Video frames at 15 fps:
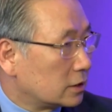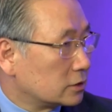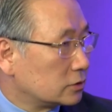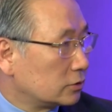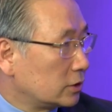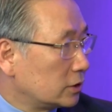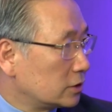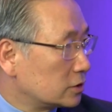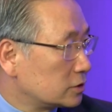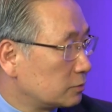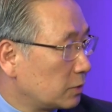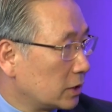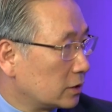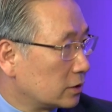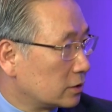three
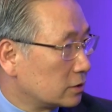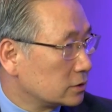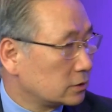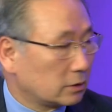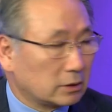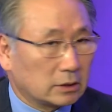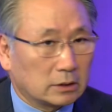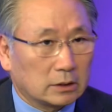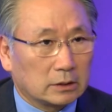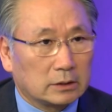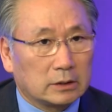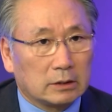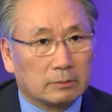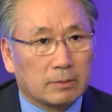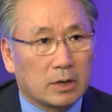speakers and
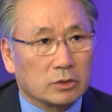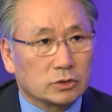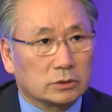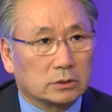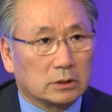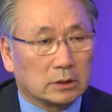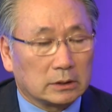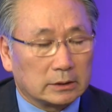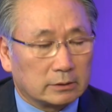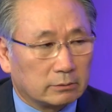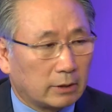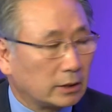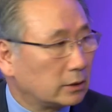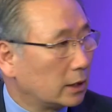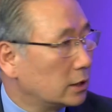give us the great